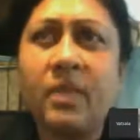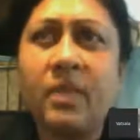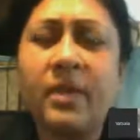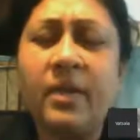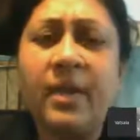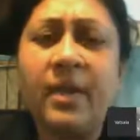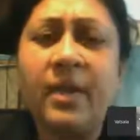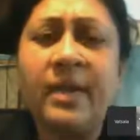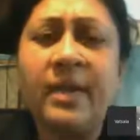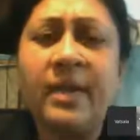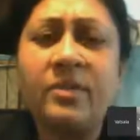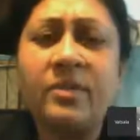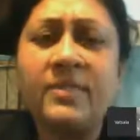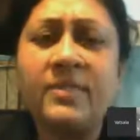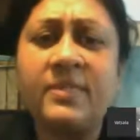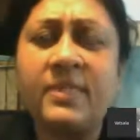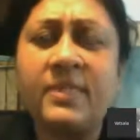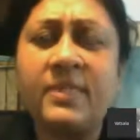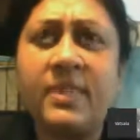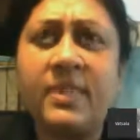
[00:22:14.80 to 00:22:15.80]

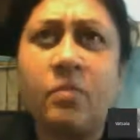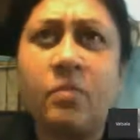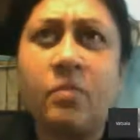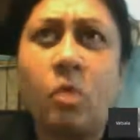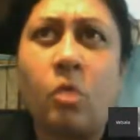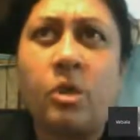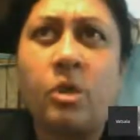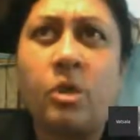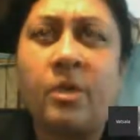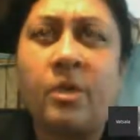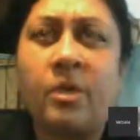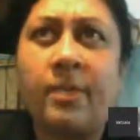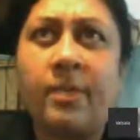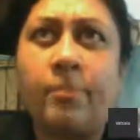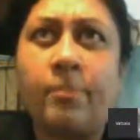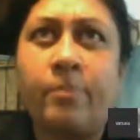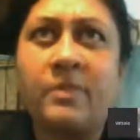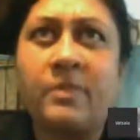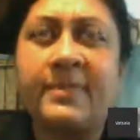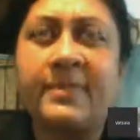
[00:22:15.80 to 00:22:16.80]
electricity and water
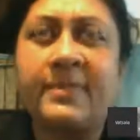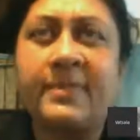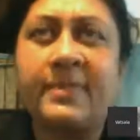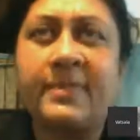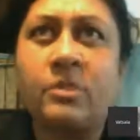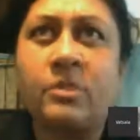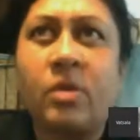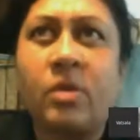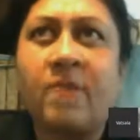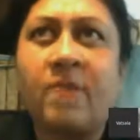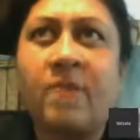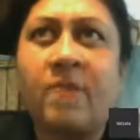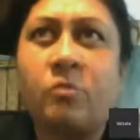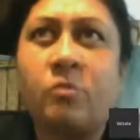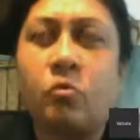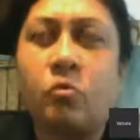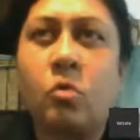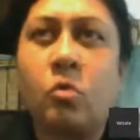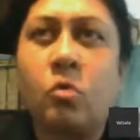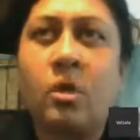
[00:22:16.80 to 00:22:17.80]
deposits, you'll have
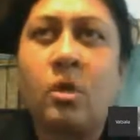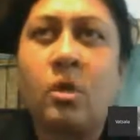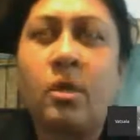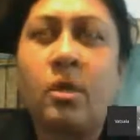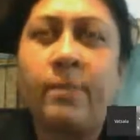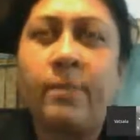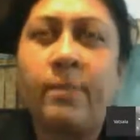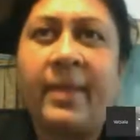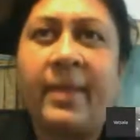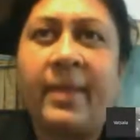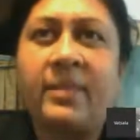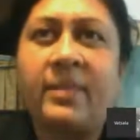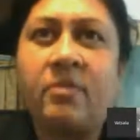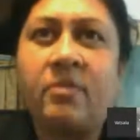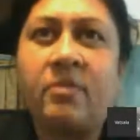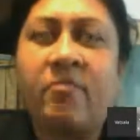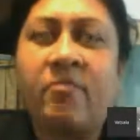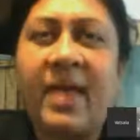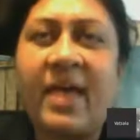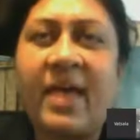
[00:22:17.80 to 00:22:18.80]
to pay
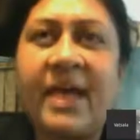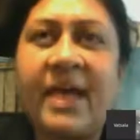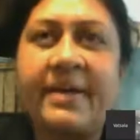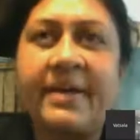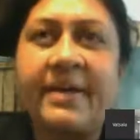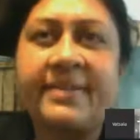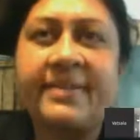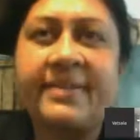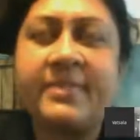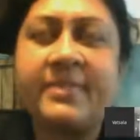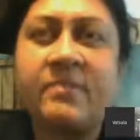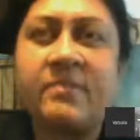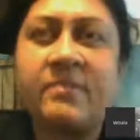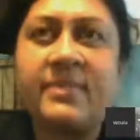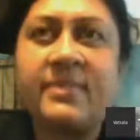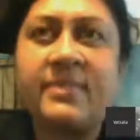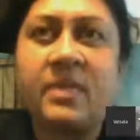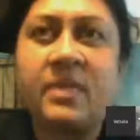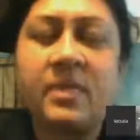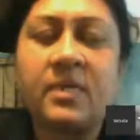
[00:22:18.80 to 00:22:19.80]
the VAT and
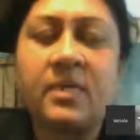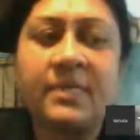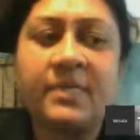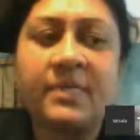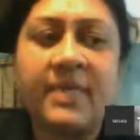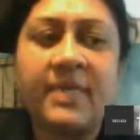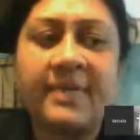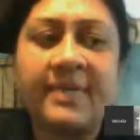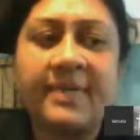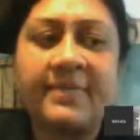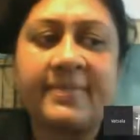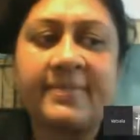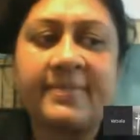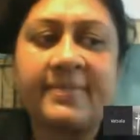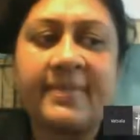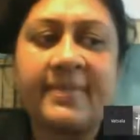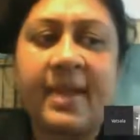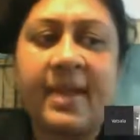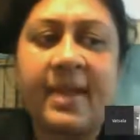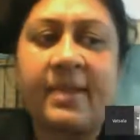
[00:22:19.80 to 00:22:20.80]
taxes.
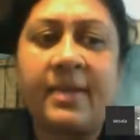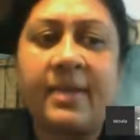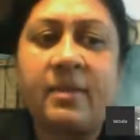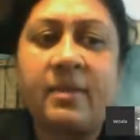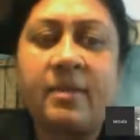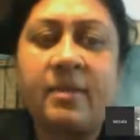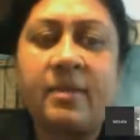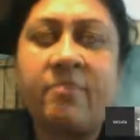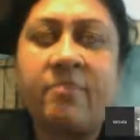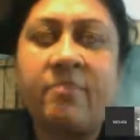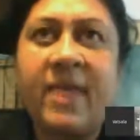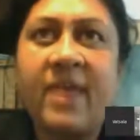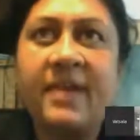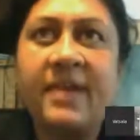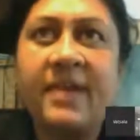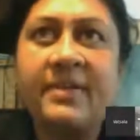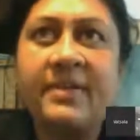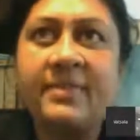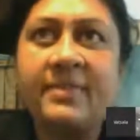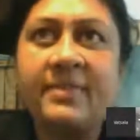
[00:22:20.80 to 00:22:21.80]
And VAT
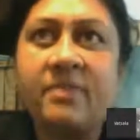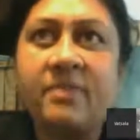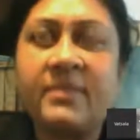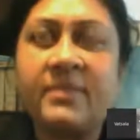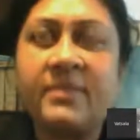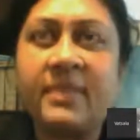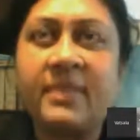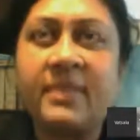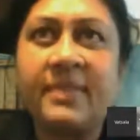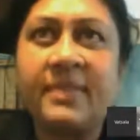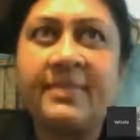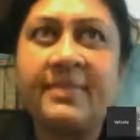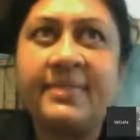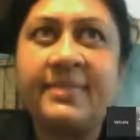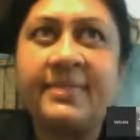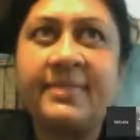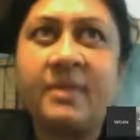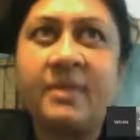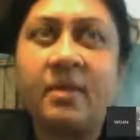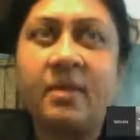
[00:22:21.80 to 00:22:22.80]
and service
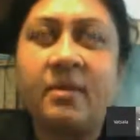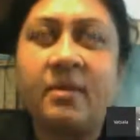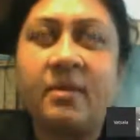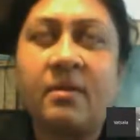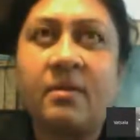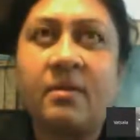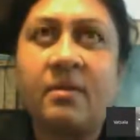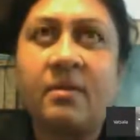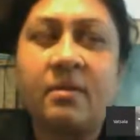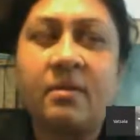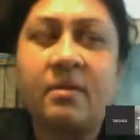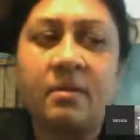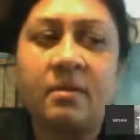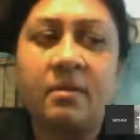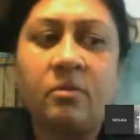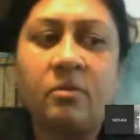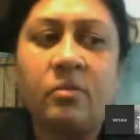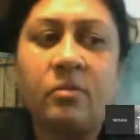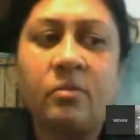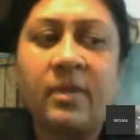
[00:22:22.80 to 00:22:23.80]
taxes are,
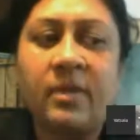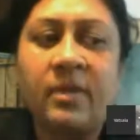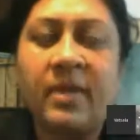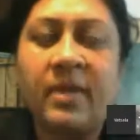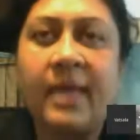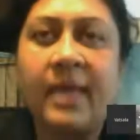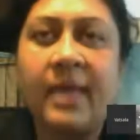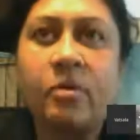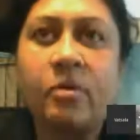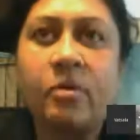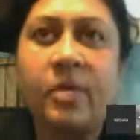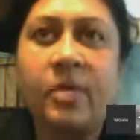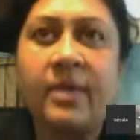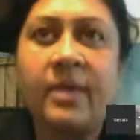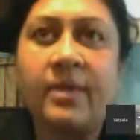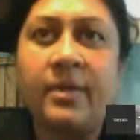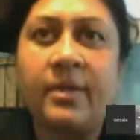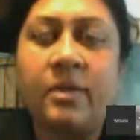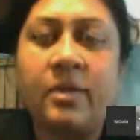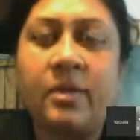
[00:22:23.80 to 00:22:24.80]
you can calculate
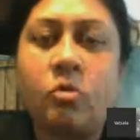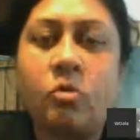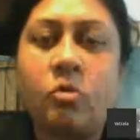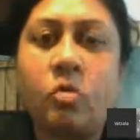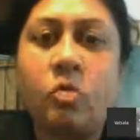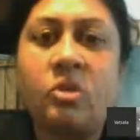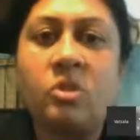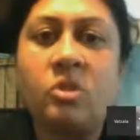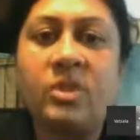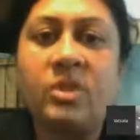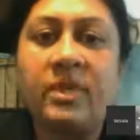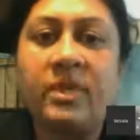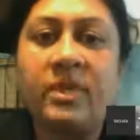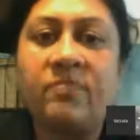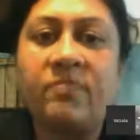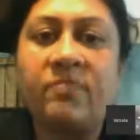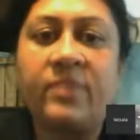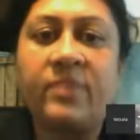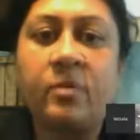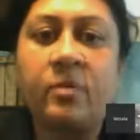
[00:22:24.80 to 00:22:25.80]
it in two or three
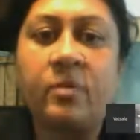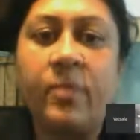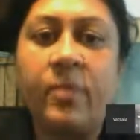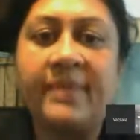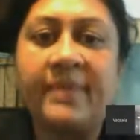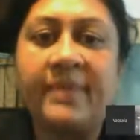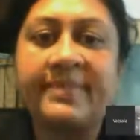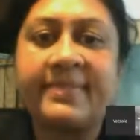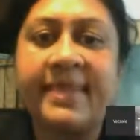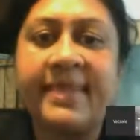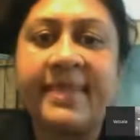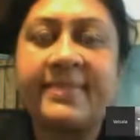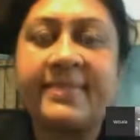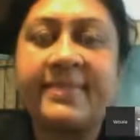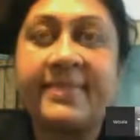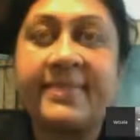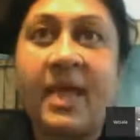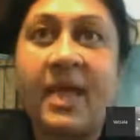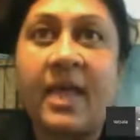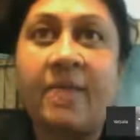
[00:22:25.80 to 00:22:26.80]
different ways. And
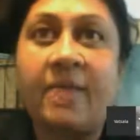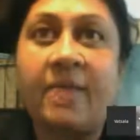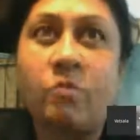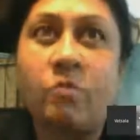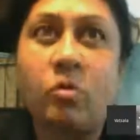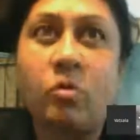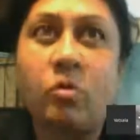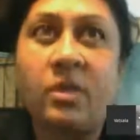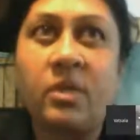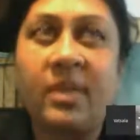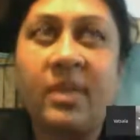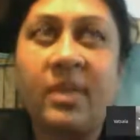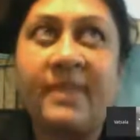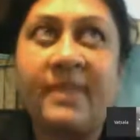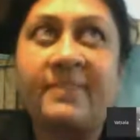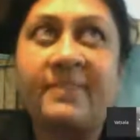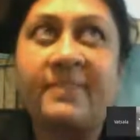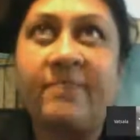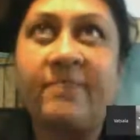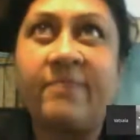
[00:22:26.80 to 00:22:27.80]
I've known a
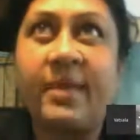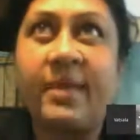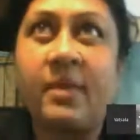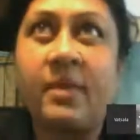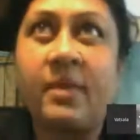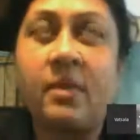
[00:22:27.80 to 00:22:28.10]
case where